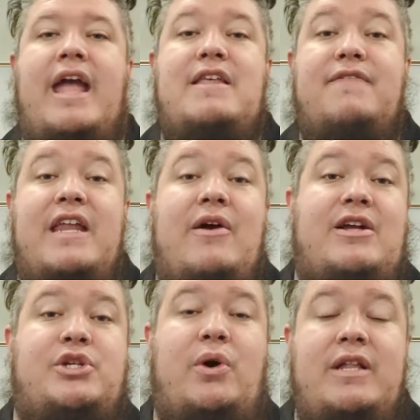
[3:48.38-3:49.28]
In the video,
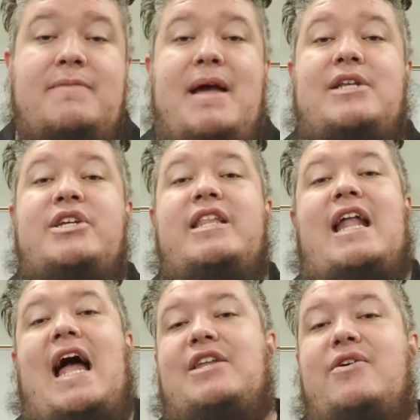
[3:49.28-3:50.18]
I shortly mentioned
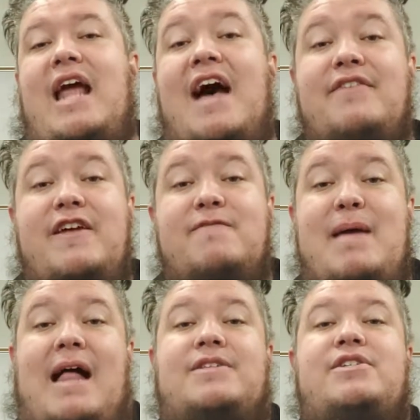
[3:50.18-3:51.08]
that I don't have enough
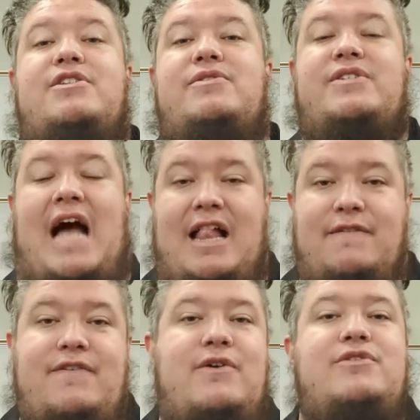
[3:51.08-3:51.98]
mallets to do
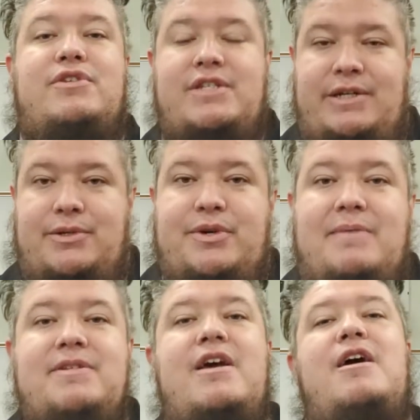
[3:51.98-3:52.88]
xylophones or steel
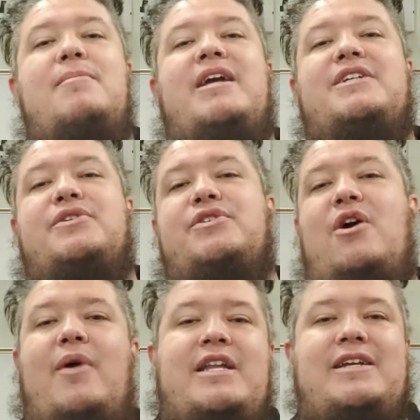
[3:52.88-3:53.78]
drums because there's
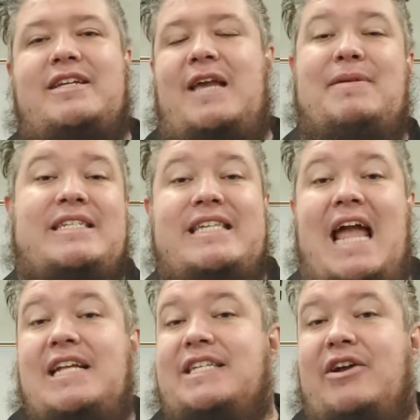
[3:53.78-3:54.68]
no way to keep it
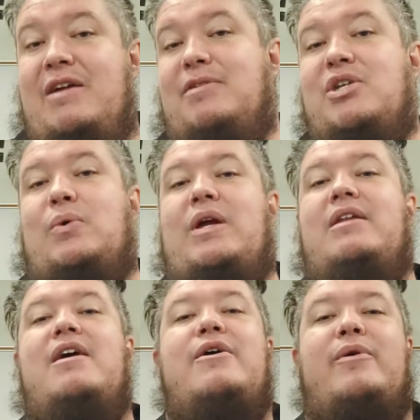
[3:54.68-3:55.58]
sanitary in
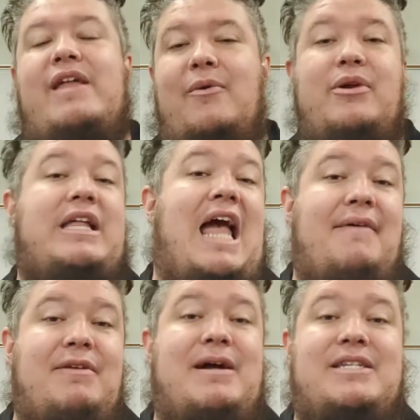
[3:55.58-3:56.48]
between without really
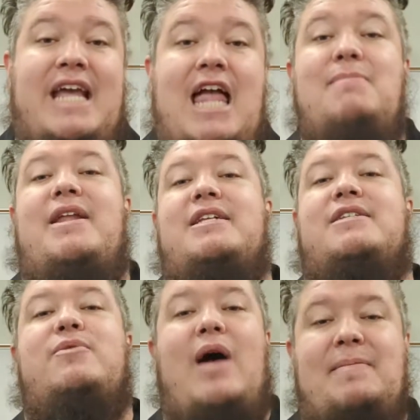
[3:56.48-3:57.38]
having about 10 minutes
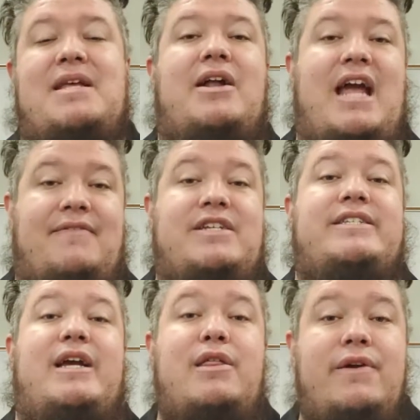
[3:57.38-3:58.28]
to wipe down every
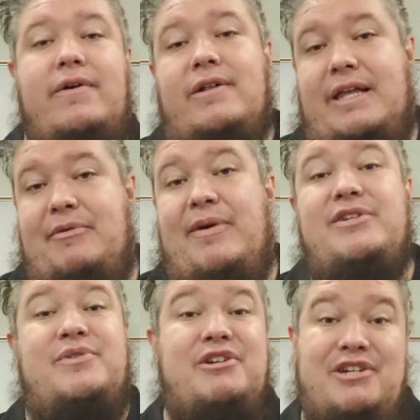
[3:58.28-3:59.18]
stick thoroughly. We
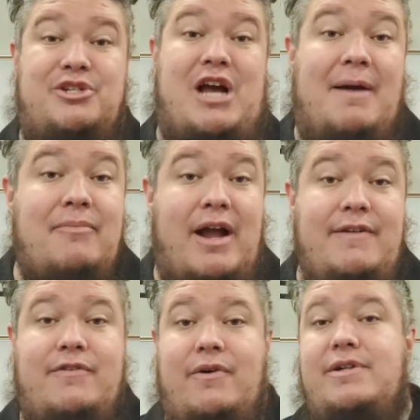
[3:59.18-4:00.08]
want to do a good job, right?
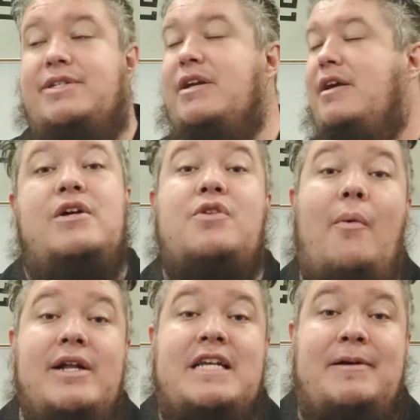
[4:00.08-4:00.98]
Of course. So I
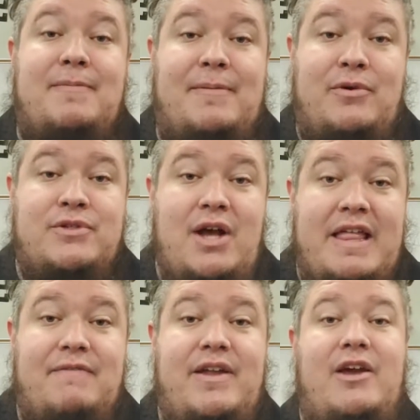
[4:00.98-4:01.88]
want to talk about the people who saw
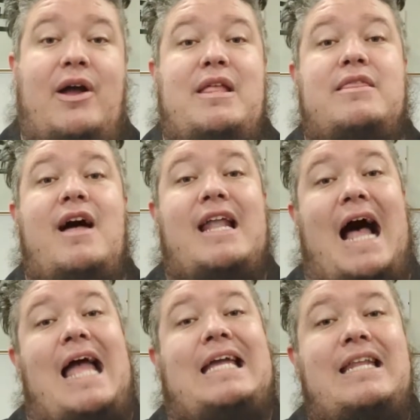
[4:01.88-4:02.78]
that video and then thought
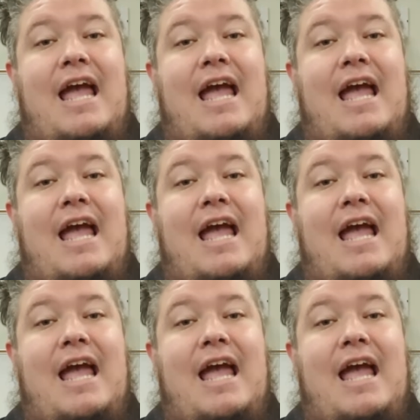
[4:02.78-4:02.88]
I can